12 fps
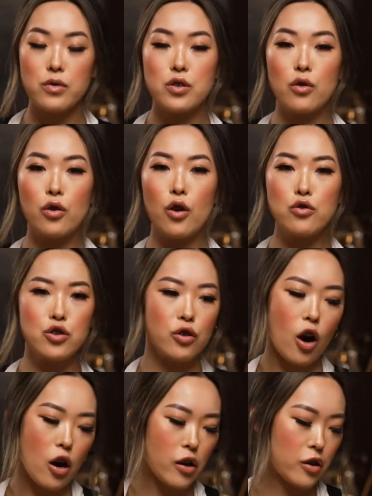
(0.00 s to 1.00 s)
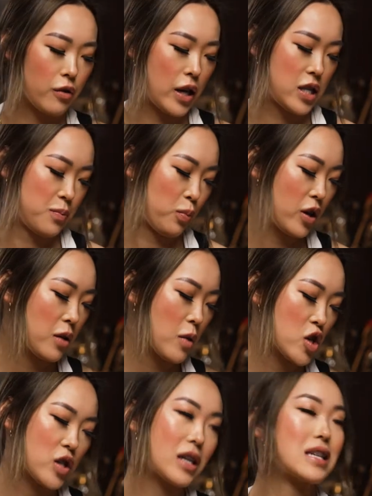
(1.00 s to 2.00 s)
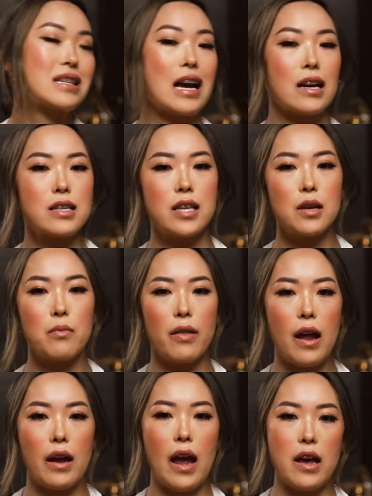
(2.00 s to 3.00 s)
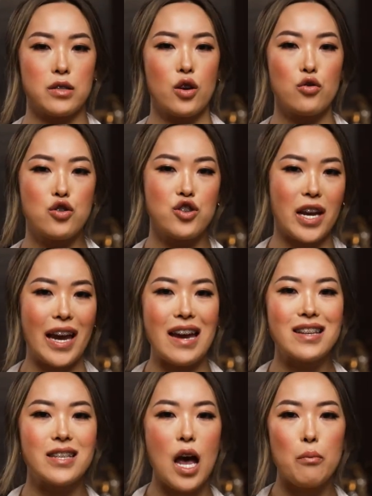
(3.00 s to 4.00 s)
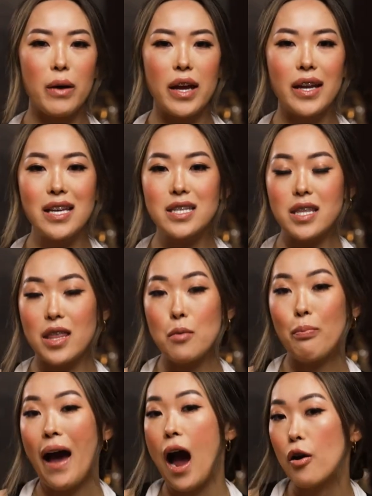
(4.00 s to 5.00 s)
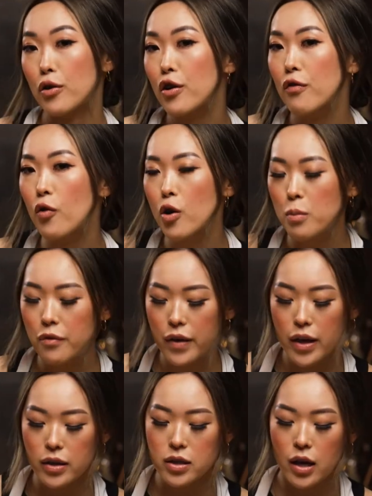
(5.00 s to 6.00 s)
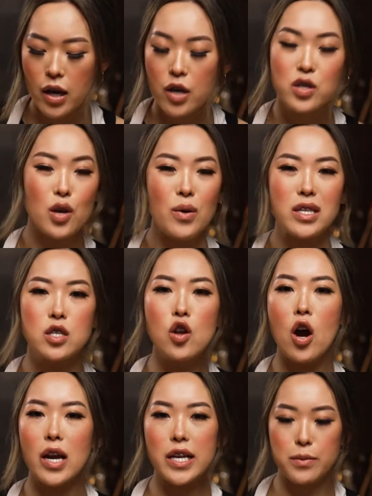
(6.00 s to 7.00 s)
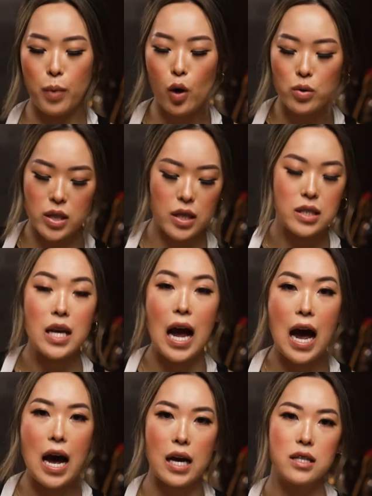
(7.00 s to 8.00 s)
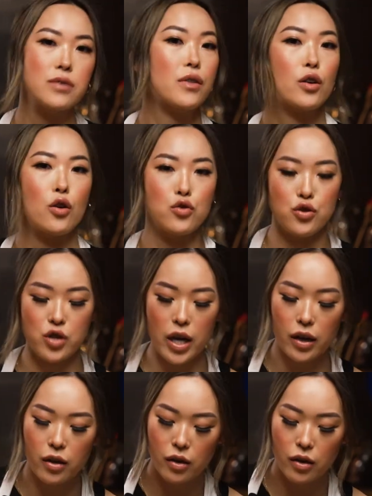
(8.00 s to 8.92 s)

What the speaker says: So gochujang is pretty much the exact same thing as gochujang, except it is the powder form of it. So it's not as potent as the gochujang.